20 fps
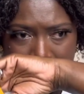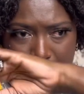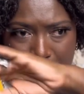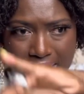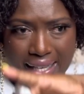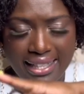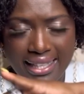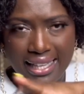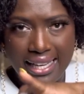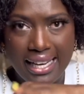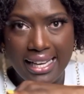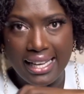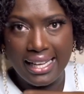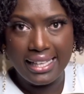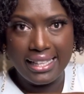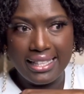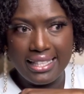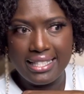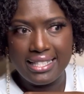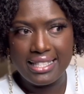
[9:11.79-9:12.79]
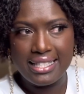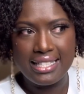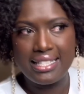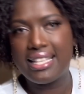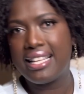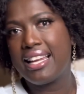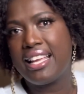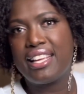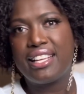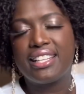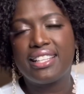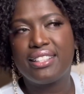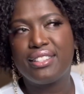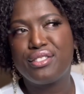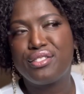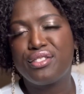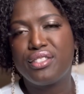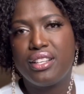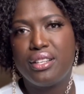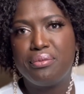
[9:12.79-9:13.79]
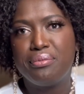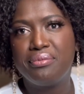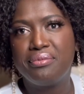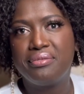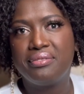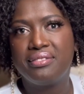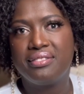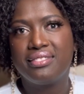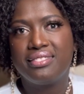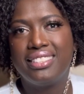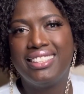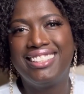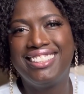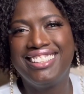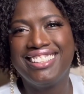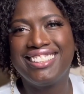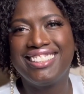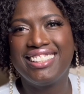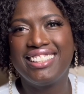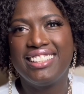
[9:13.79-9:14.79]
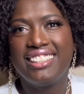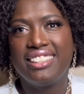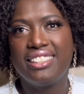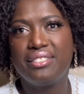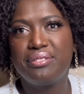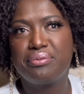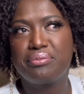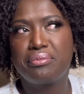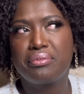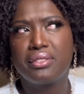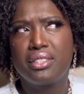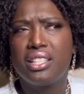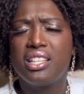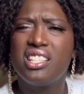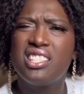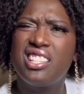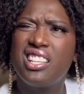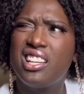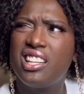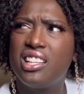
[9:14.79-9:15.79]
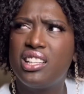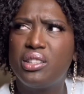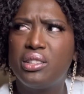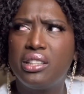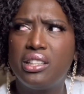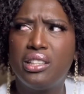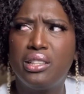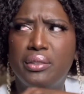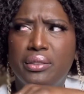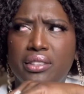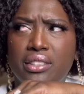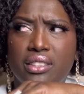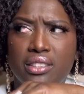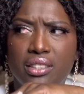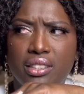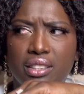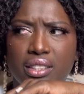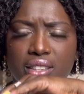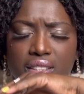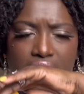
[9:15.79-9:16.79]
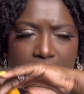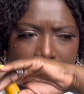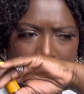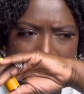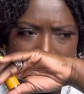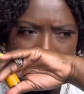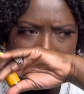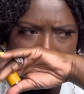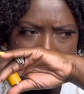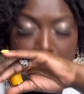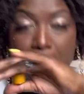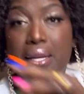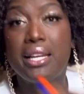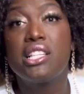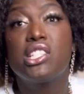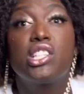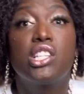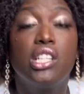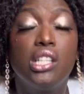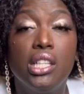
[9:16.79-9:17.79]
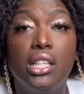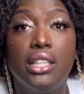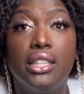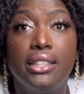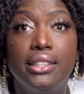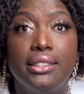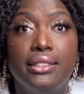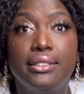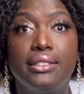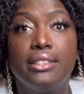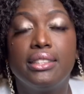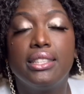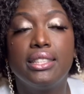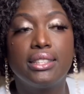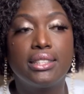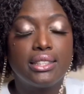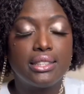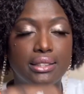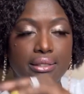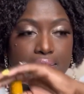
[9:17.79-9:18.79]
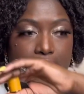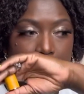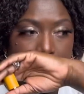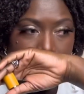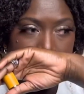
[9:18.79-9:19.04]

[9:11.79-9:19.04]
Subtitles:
But I think I like this because I like rum. Did I say that out loud? Yeah. But it's good. Listen.